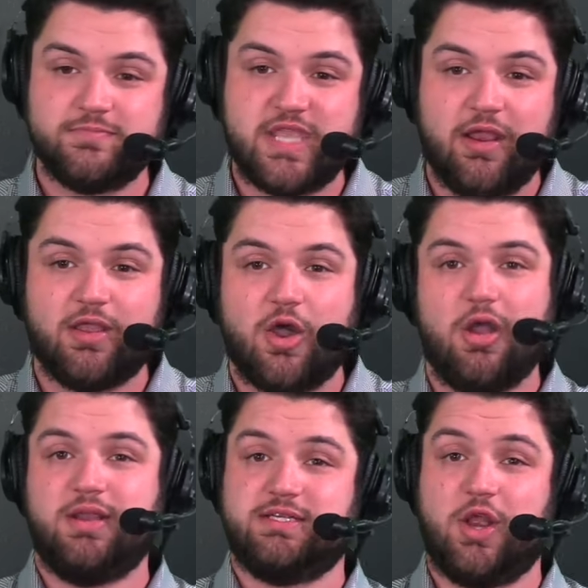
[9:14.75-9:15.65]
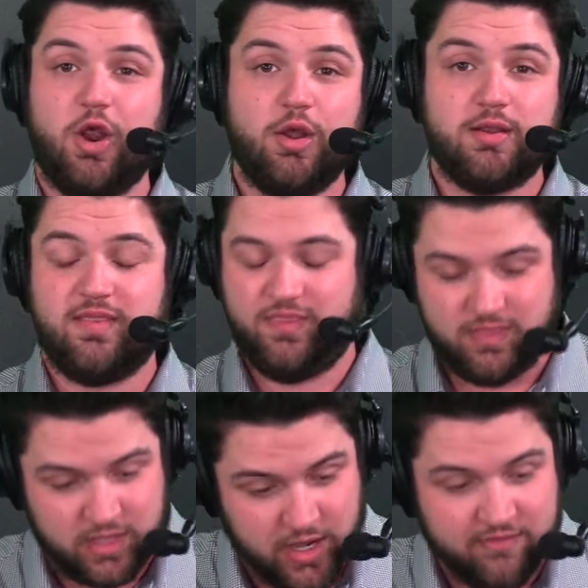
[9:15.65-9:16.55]
Derek Carr is hurt.
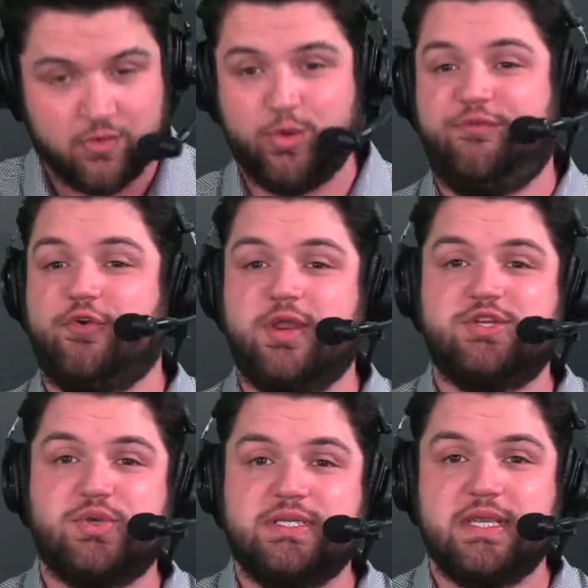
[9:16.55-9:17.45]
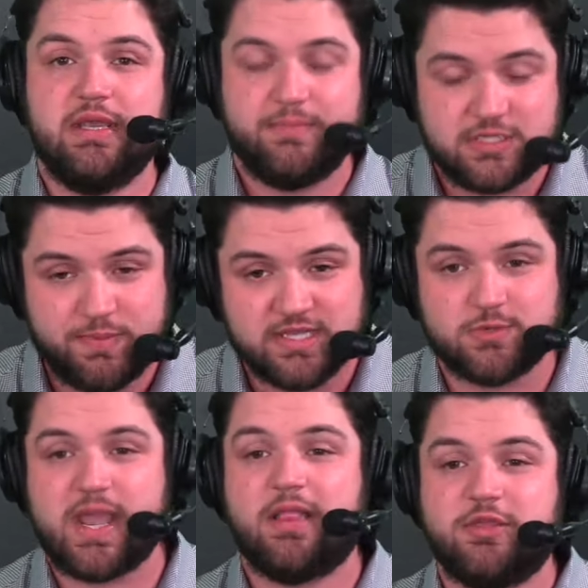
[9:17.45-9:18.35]
You never root for injuries, but
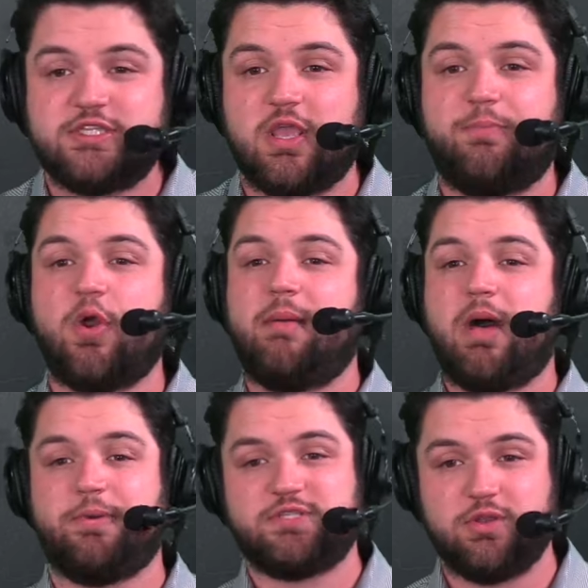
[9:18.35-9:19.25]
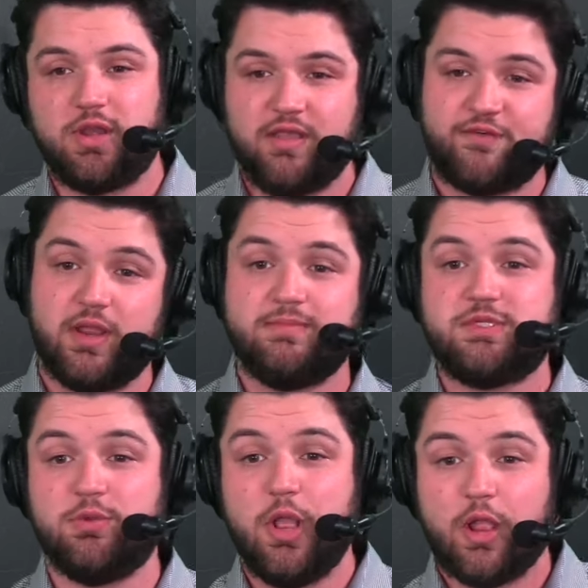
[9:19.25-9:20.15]
Spencer Rattler, this is a prime opportunity for him
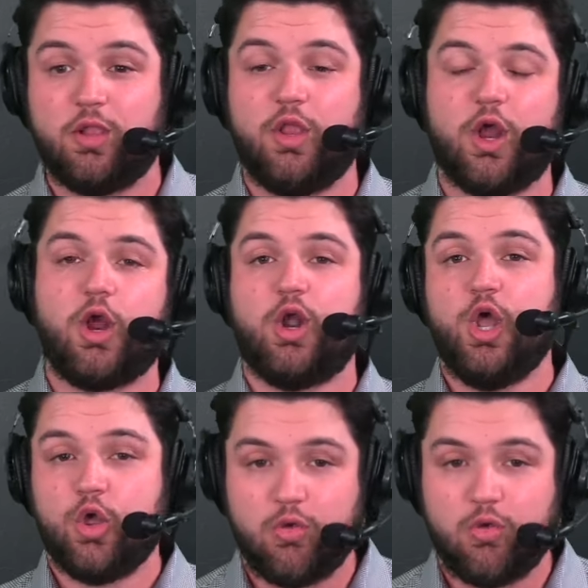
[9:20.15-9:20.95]
to learn,